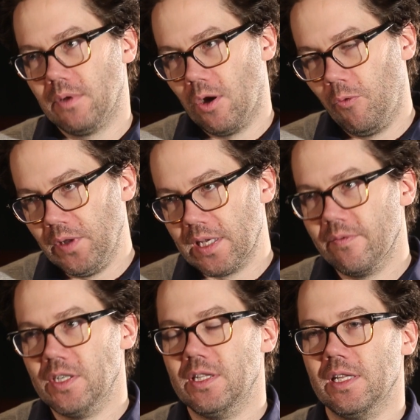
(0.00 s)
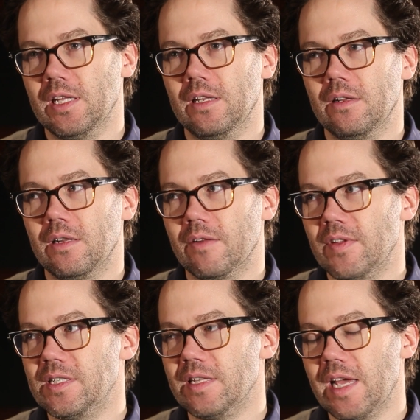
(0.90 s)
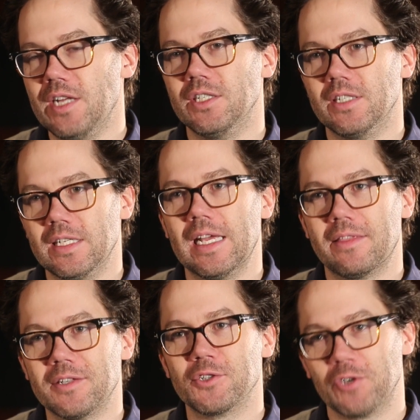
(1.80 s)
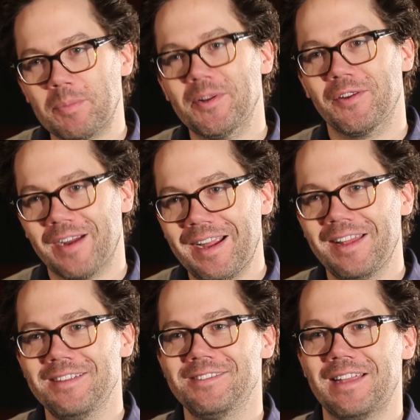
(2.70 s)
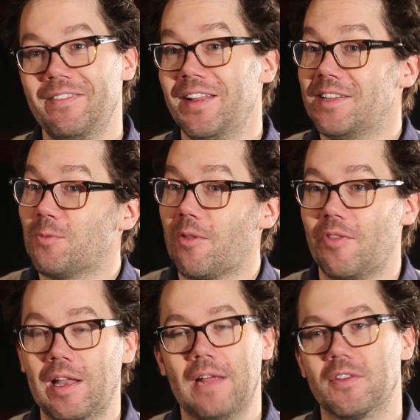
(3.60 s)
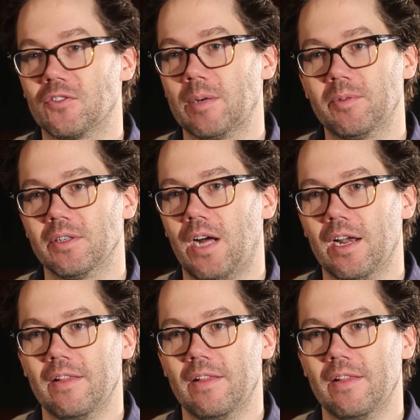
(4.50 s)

hopefully convincing the agent to get the script in their hands, and then it's whether they like the script or not,